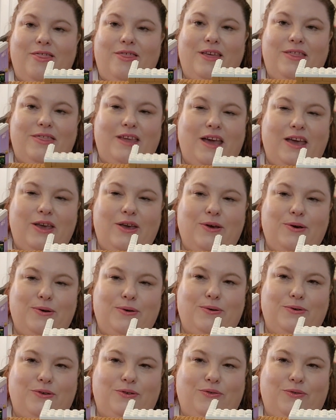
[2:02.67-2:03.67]
that they
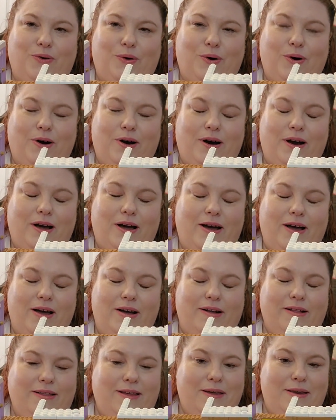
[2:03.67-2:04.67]
use for
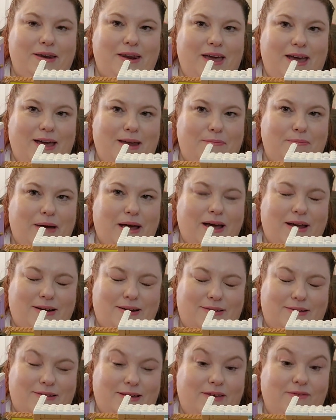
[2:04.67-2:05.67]
ugly naked man
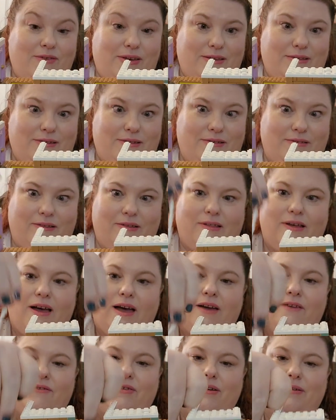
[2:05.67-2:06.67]
to see if he's still
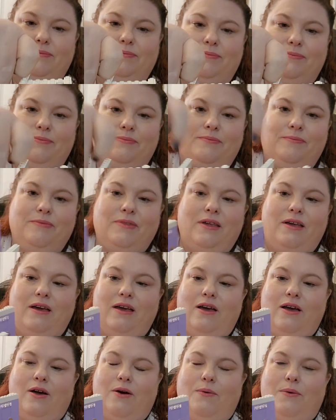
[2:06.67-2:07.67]
alive.
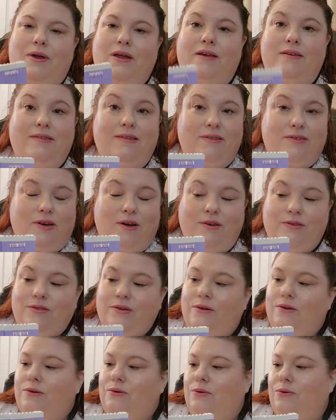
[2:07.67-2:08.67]
What else is
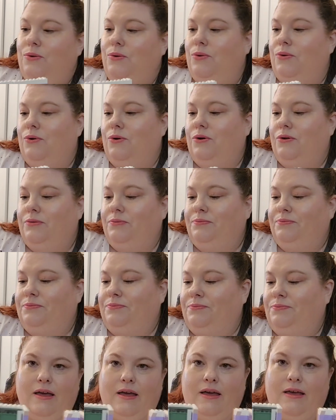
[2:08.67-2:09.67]
also cool
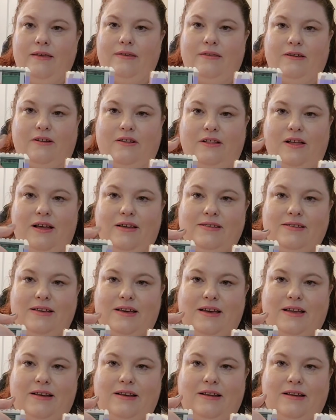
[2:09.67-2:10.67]
is the
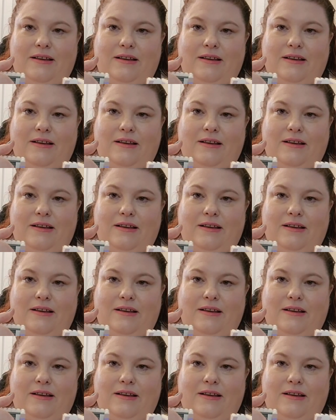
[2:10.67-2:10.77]
closet